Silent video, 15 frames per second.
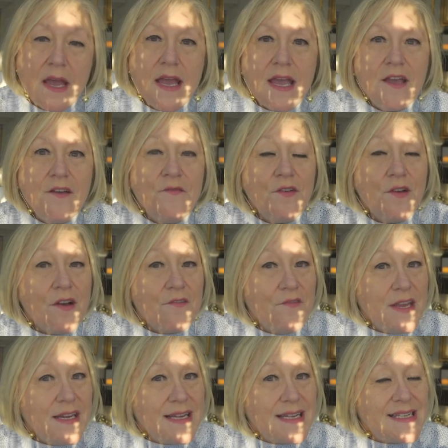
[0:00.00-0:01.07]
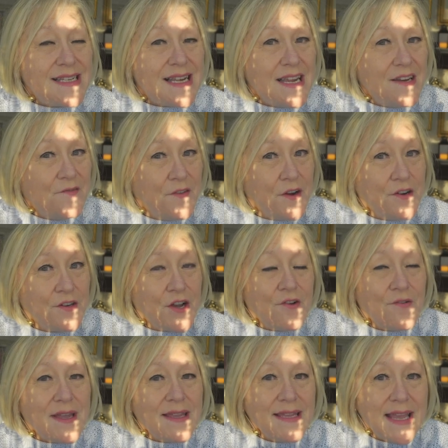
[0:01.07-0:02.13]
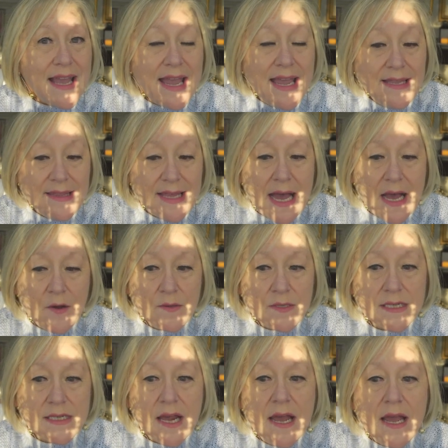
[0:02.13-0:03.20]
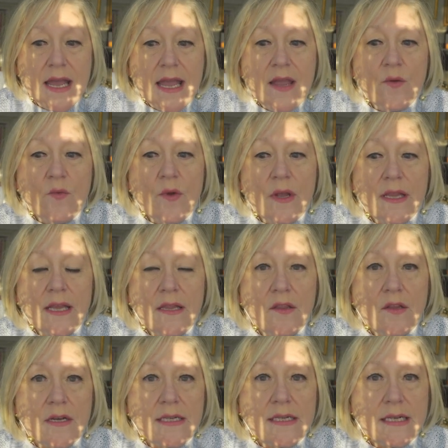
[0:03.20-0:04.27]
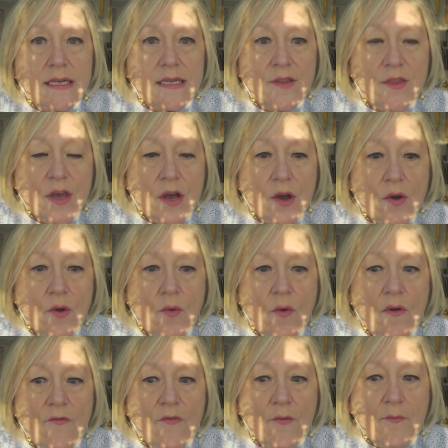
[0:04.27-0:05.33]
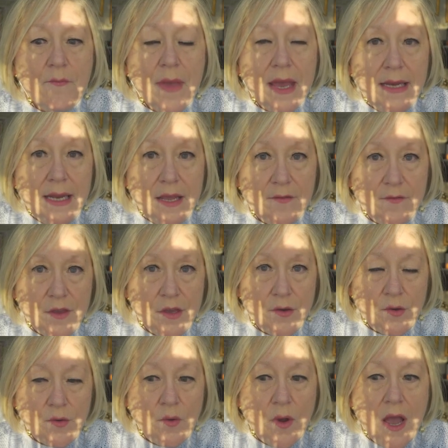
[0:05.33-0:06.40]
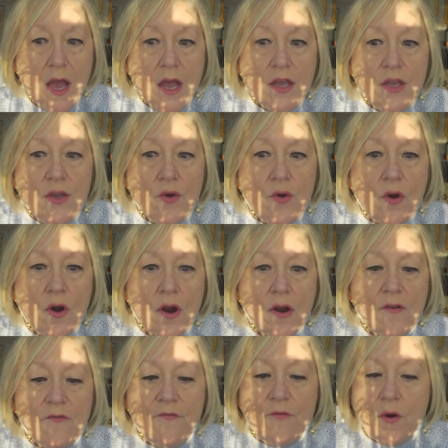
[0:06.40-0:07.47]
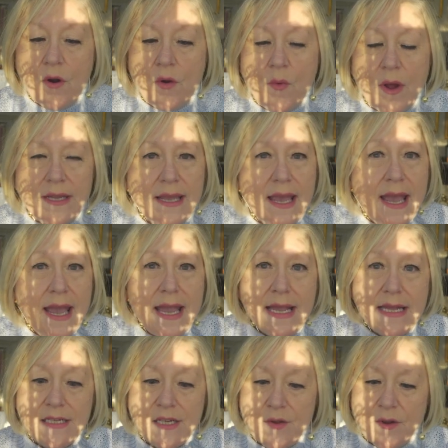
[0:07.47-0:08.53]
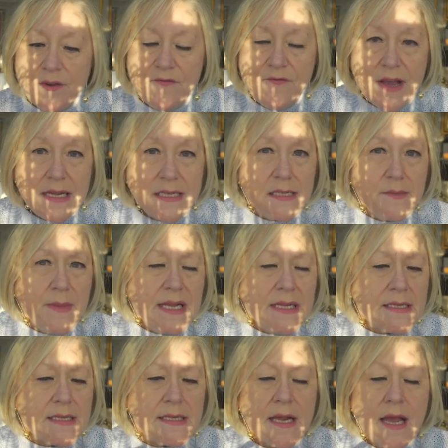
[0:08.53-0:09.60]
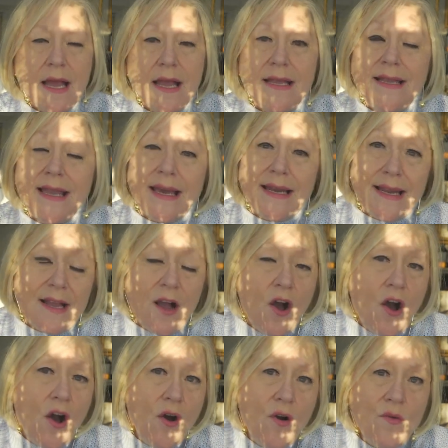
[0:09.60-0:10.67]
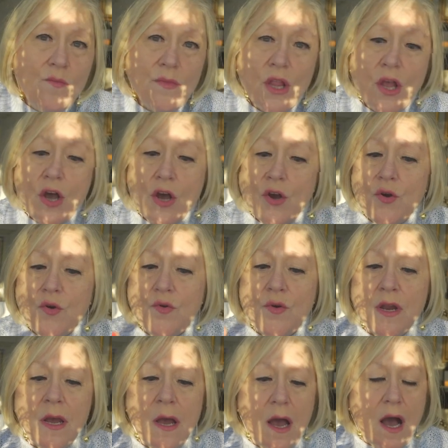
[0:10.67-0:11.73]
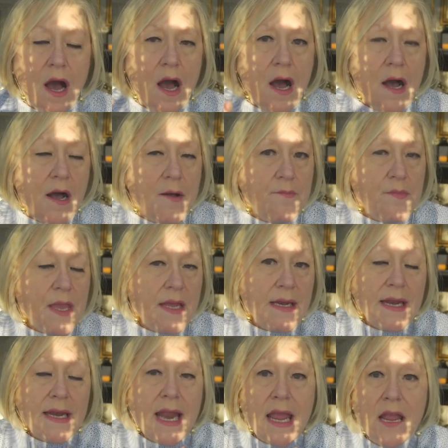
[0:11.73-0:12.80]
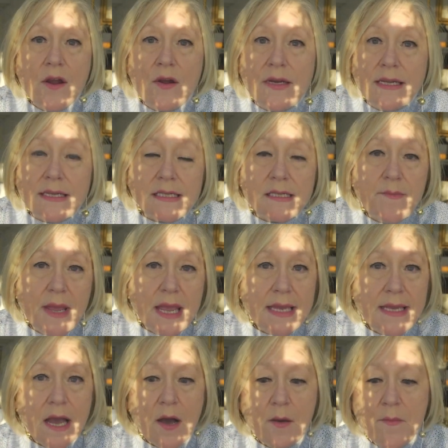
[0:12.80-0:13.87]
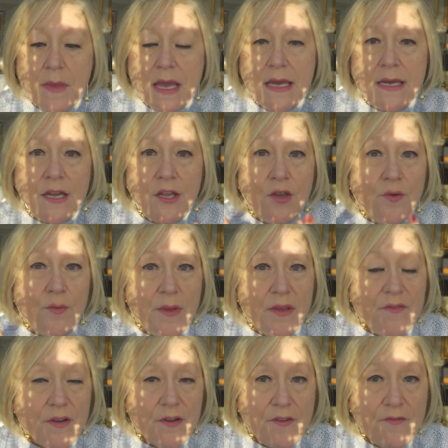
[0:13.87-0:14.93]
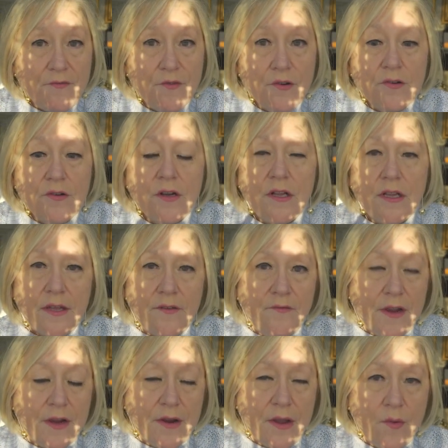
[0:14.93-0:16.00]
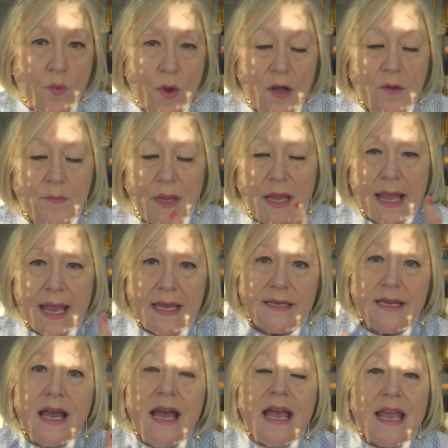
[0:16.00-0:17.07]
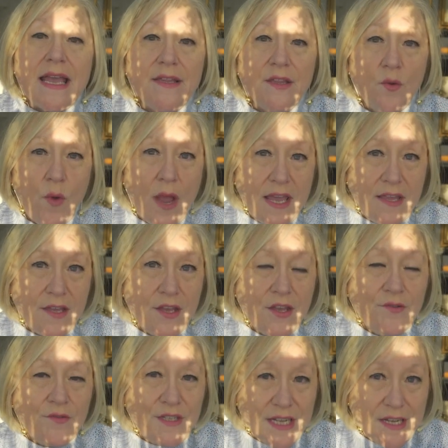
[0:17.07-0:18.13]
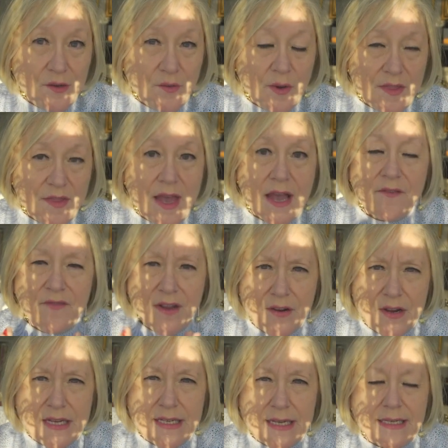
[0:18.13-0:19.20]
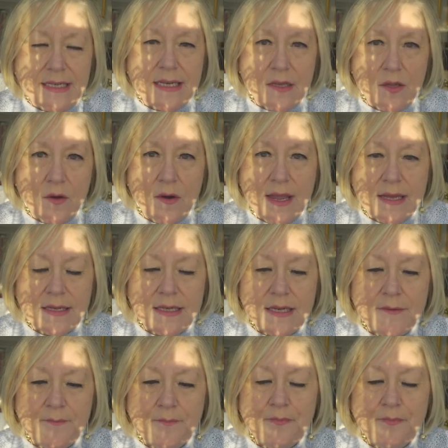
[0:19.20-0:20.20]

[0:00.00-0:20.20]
If you have Venus in Virgo in the eighth house, it really looks as though for many of you, your 401ks, your investments, getting a home loan, um, an inheritance may come in, and you would be very frugal and very well planned in the way that you deal with that, very detail oriented.